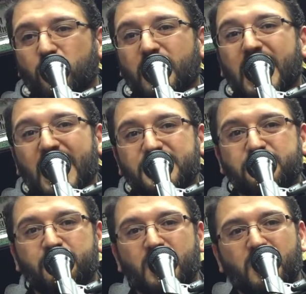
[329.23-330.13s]
ulil
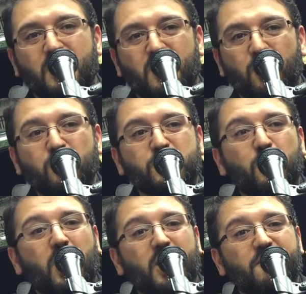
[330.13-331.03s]
azm, those
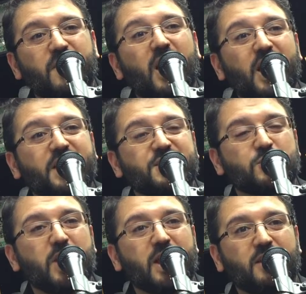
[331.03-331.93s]
who are of the
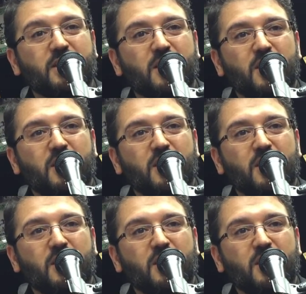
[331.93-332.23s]
highest rank.